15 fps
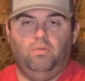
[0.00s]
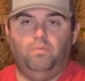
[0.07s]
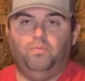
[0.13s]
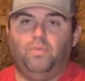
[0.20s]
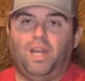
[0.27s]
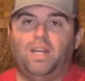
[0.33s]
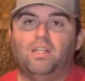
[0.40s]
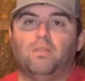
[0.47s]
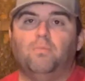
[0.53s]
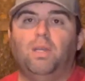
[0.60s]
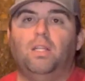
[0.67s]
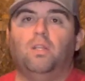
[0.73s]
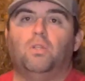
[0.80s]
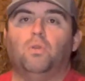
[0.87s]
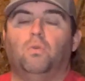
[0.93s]
I just made
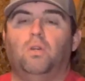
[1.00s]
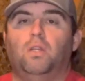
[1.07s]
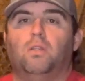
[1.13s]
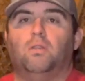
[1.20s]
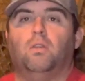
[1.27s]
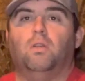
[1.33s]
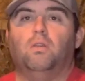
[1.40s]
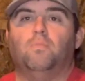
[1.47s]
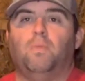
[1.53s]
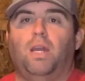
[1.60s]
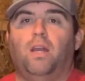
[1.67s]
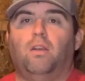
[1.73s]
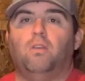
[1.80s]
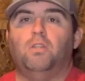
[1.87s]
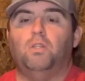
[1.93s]
the choice because my
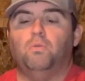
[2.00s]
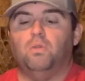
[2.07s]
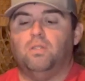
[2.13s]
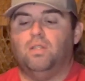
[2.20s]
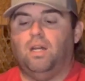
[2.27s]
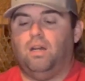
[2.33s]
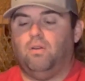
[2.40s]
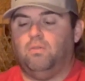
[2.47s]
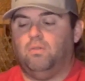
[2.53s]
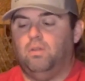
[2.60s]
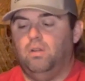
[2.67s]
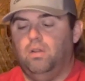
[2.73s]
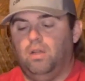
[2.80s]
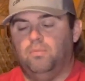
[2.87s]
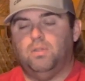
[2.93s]
energy was down.
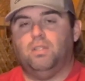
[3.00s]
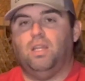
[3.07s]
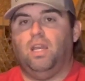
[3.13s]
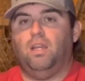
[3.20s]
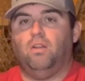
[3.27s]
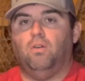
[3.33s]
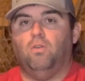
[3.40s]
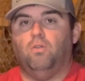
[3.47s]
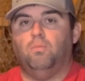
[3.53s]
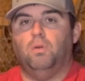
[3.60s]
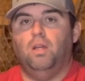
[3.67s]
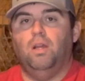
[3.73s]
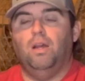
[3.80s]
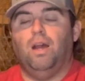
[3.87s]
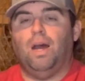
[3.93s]
I'm staying home.
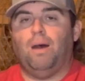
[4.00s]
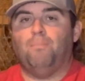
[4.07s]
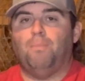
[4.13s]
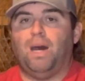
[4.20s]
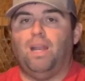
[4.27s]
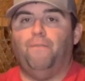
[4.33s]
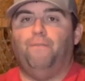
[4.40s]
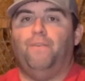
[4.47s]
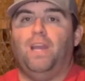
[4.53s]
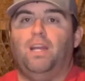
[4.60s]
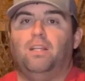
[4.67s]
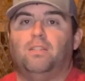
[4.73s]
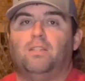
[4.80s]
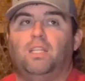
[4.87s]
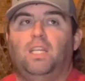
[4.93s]
I'm not a fan of
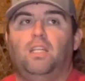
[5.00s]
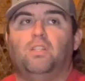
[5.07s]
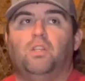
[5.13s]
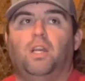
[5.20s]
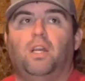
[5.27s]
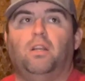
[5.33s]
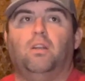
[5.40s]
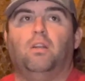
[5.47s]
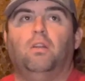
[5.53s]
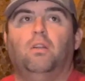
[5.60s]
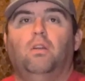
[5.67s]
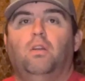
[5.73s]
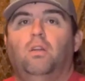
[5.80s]
ski chatter.